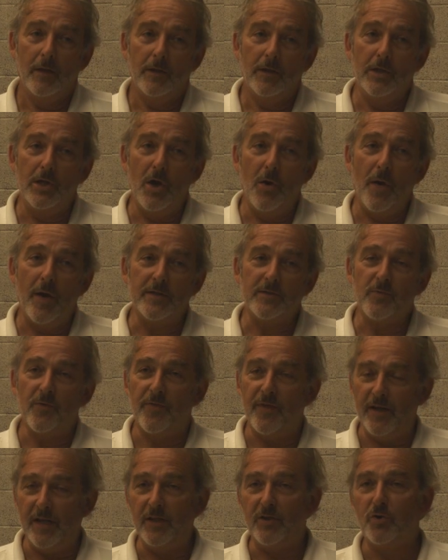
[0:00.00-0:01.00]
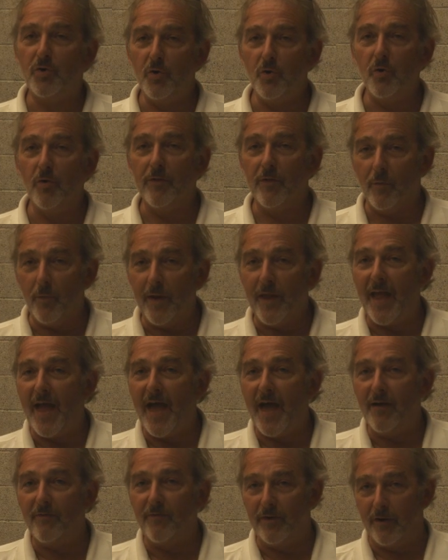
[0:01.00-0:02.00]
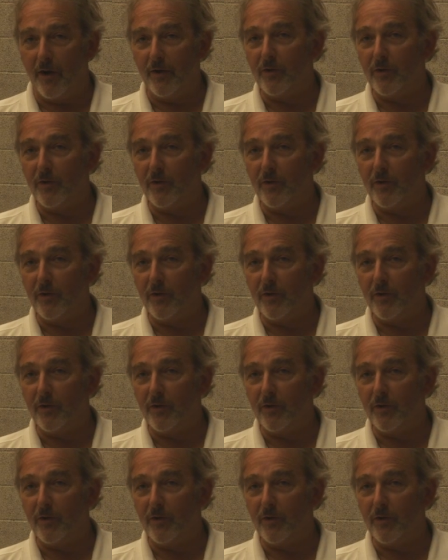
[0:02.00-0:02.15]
You know, as with any tool that we have in our